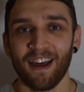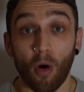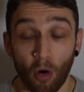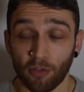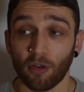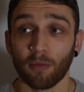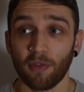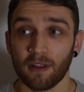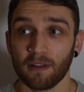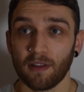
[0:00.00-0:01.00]
Also
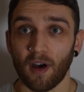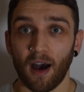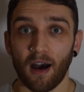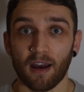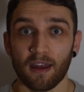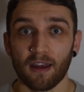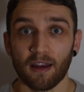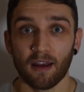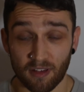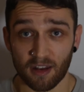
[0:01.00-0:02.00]
something that I
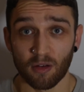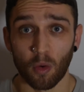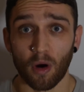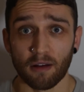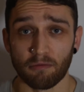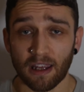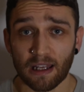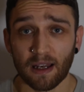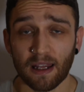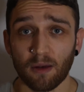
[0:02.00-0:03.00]
did quite
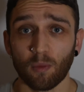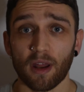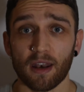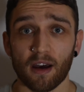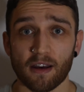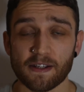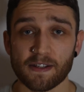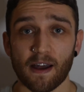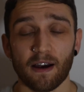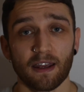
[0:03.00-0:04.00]
regularly when I
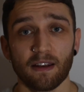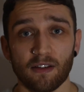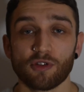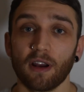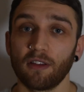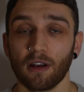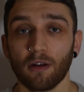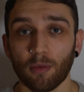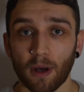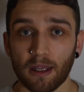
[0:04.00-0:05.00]
started trying to
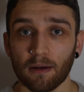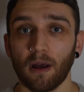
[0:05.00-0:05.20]
lose weight,